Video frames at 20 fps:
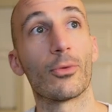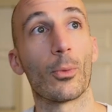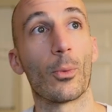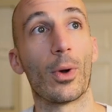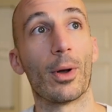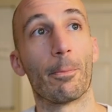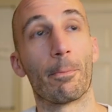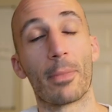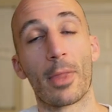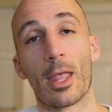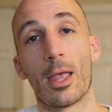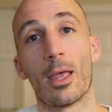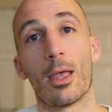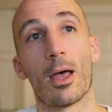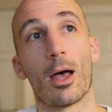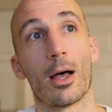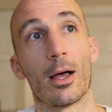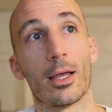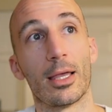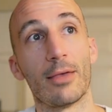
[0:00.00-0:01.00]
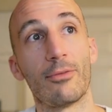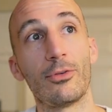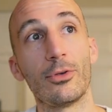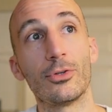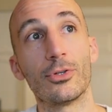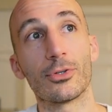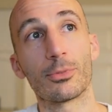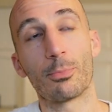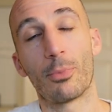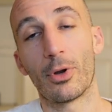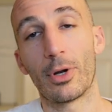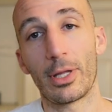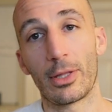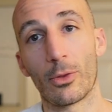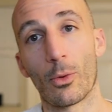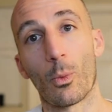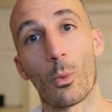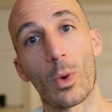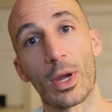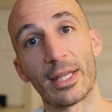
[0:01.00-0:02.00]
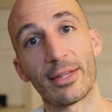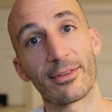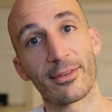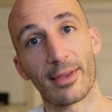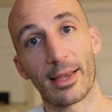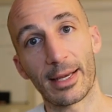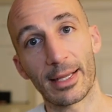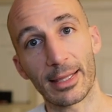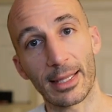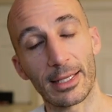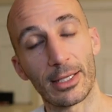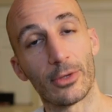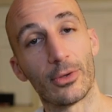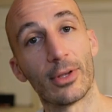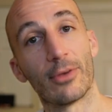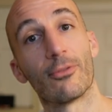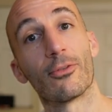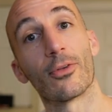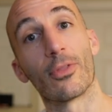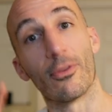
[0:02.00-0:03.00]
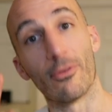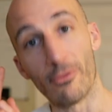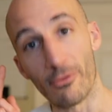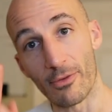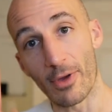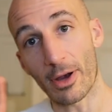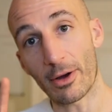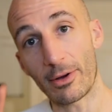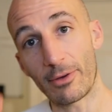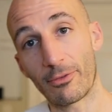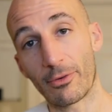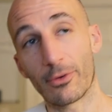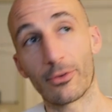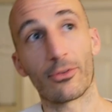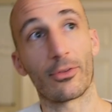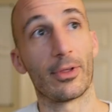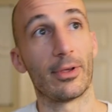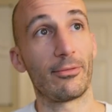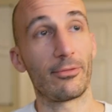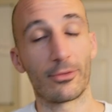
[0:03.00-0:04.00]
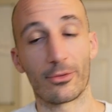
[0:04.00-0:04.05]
Well, if you just put in the weight setting that you did for the very first lift,